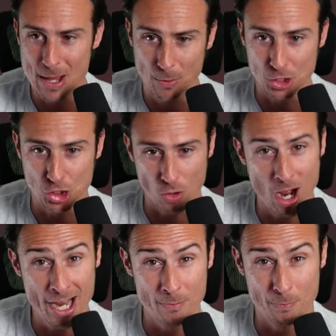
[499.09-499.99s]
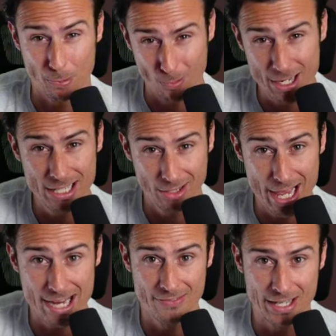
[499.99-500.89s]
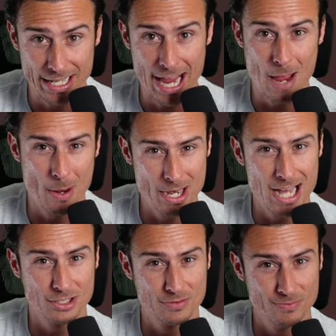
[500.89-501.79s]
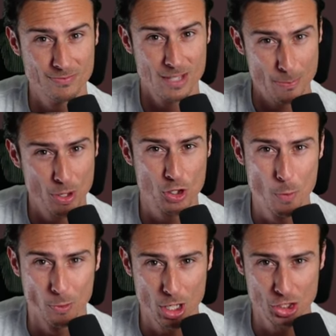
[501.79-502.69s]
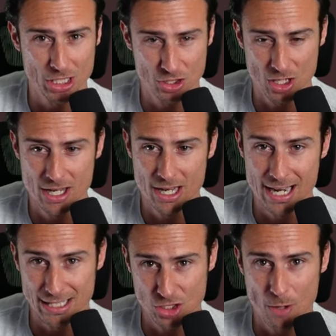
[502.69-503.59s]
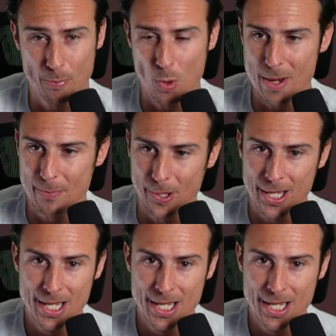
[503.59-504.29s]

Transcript: They were trying pretty late in the game. I mean, they put Cooper Rush in at some point, but